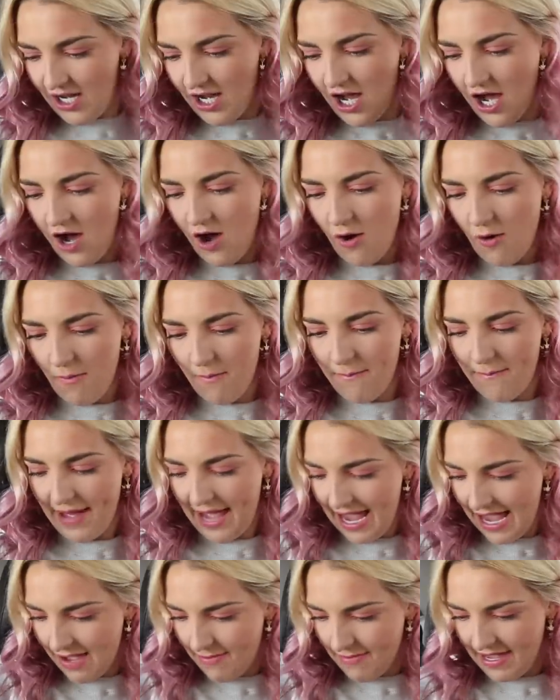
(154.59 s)
Oh,
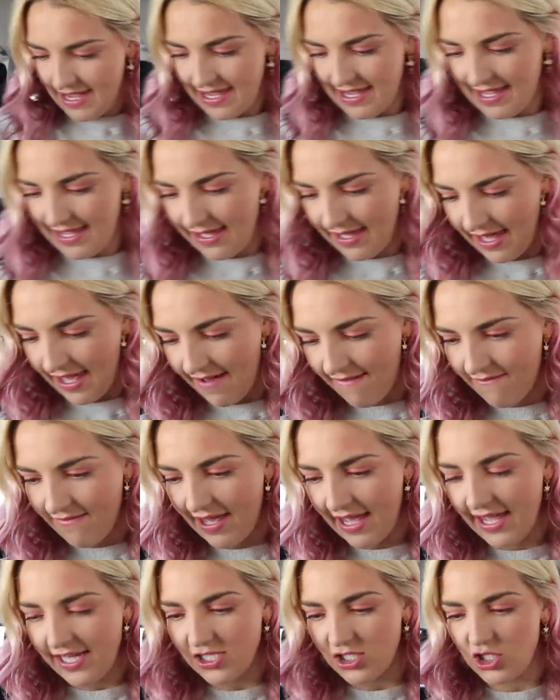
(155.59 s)
baby. Give
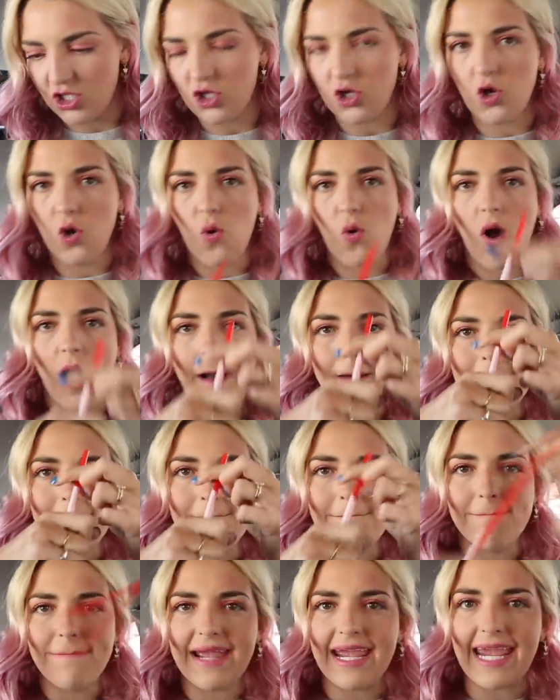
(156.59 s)
it to
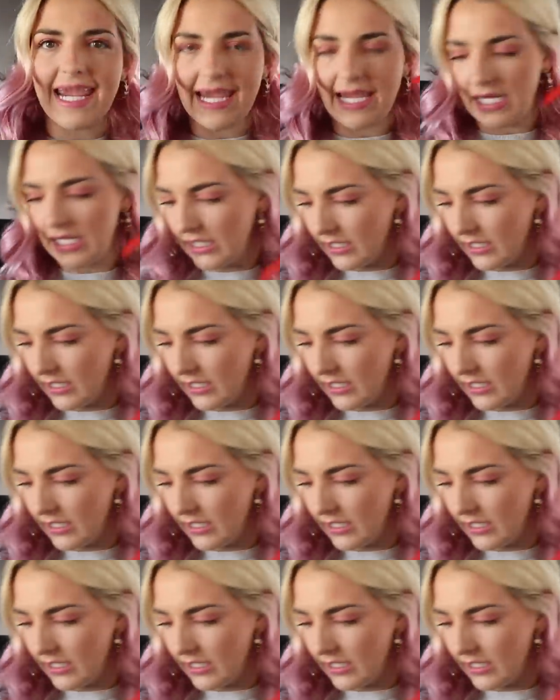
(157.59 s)
me